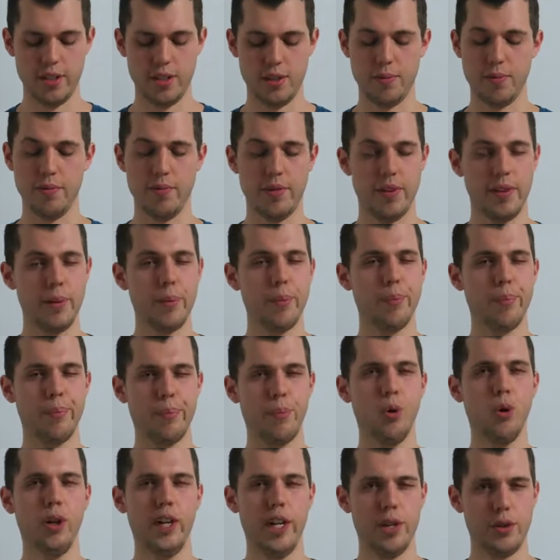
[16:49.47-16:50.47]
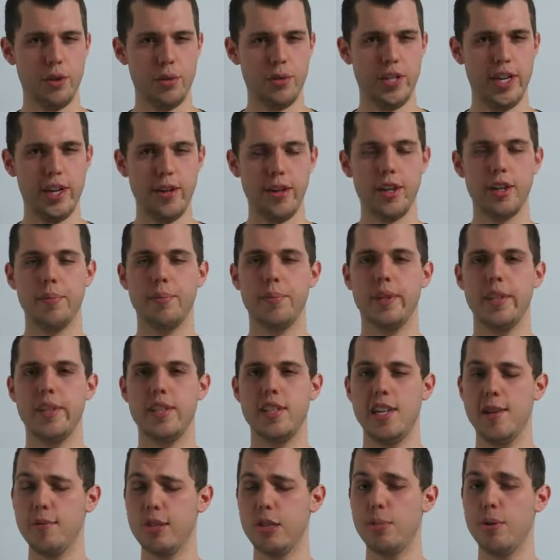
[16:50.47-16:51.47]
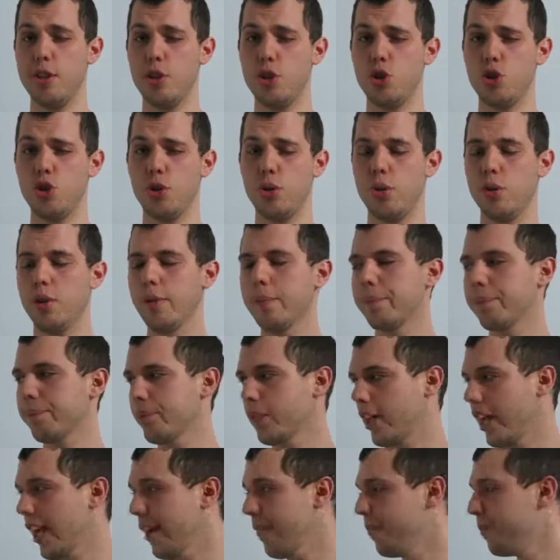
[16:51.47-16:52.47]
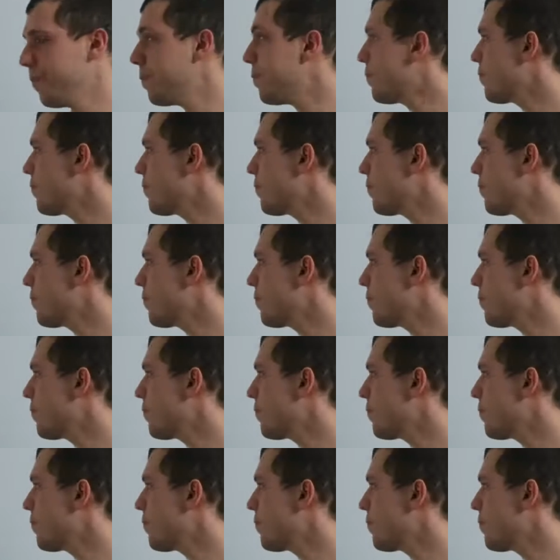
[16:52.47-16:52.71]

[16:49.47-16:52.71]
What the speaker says: It's more esoteric, but it seems to be the truth. Okay.